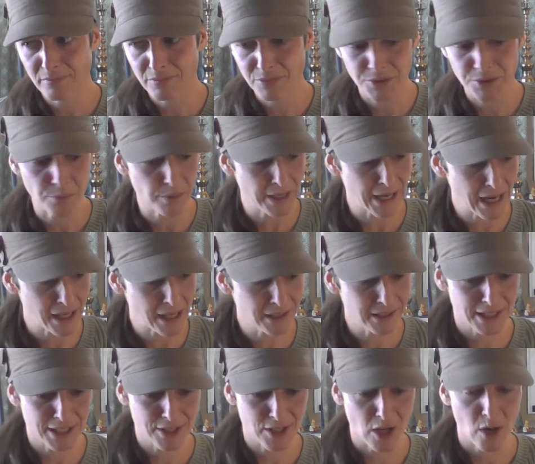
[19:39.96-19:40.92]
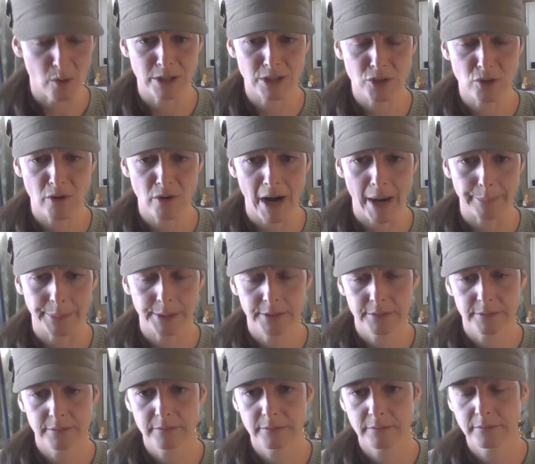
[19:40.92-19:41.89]
The reality is always crap.
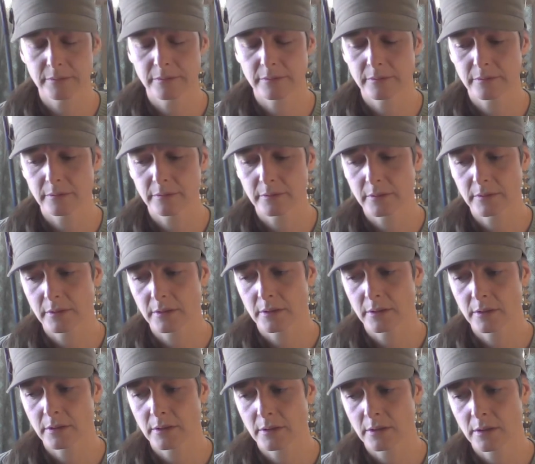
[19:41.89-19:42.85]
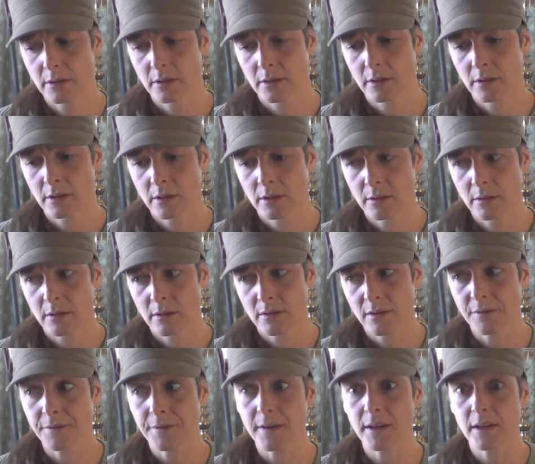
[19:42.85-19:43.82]
Yeah.
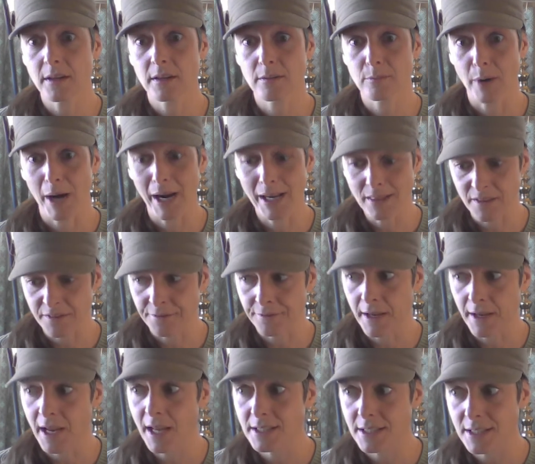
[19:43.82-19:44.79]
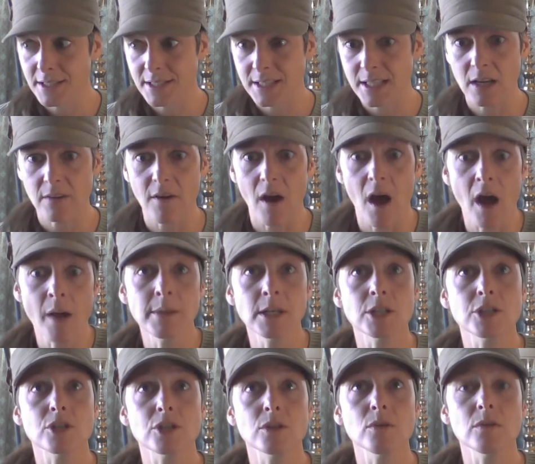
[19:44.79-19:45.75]
The right? The yeah. fantasy of, I'm
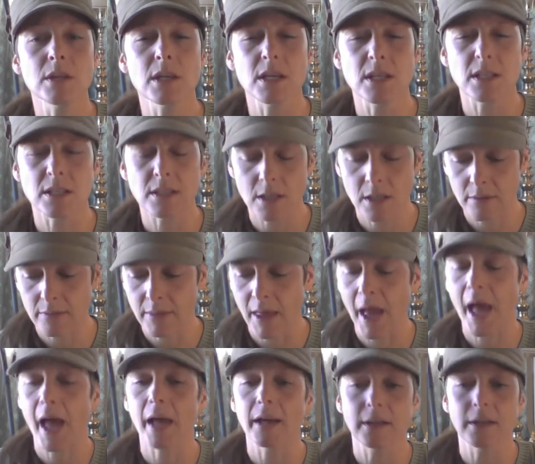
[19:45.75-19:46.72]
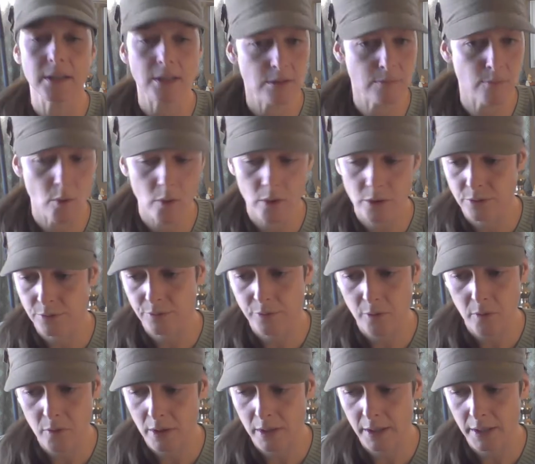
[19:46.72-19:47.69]
going to do this, that is more
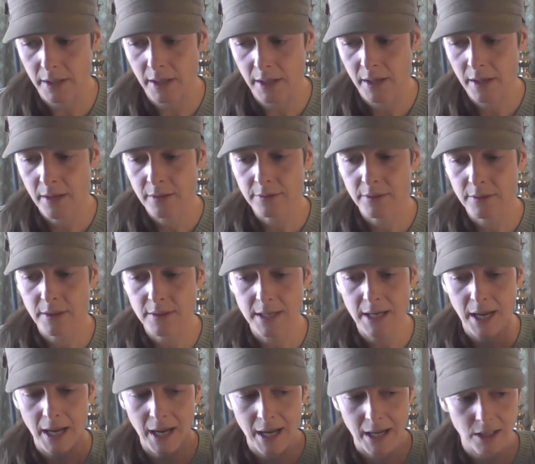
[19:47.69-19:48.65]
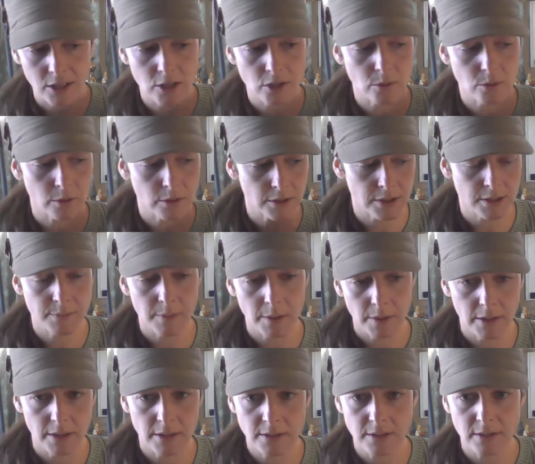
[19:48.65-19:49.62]
euphoric than the actual
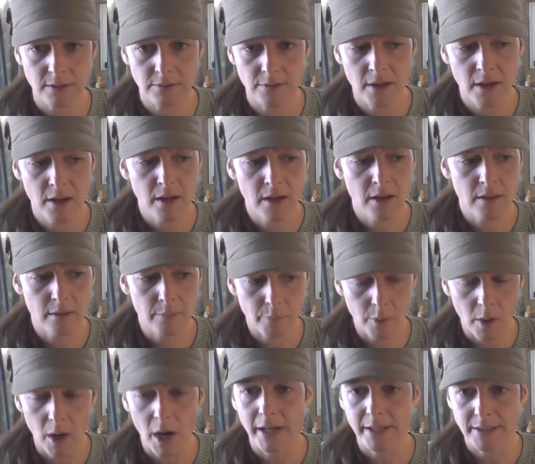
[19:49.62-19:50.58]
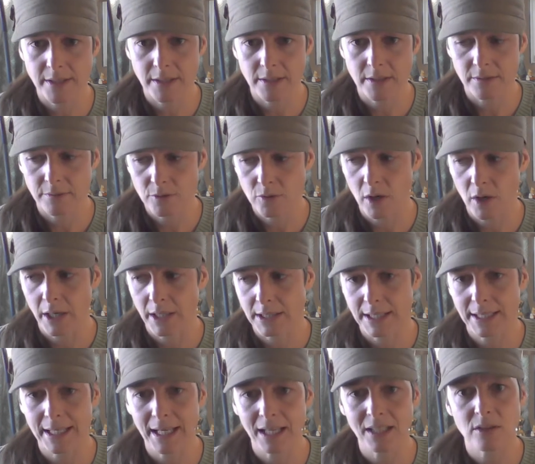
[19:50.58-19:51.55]
experience of the process of trying to
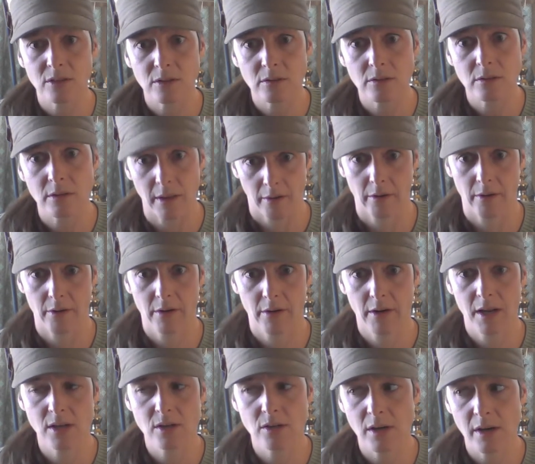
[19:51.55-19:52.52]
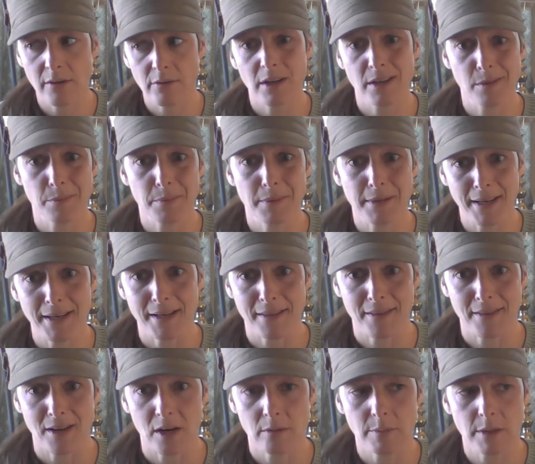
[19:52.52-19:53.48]
get there. And you never end up getting
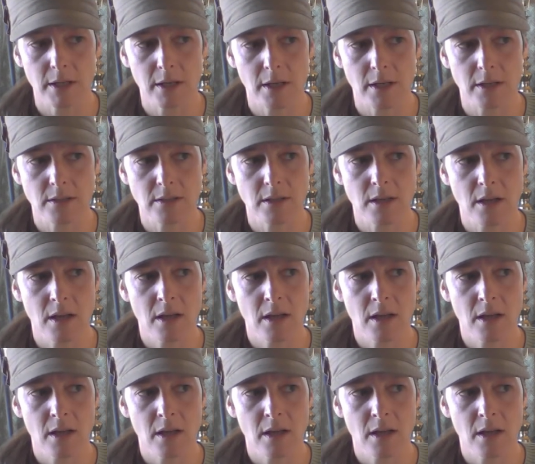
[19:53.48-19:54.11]
there because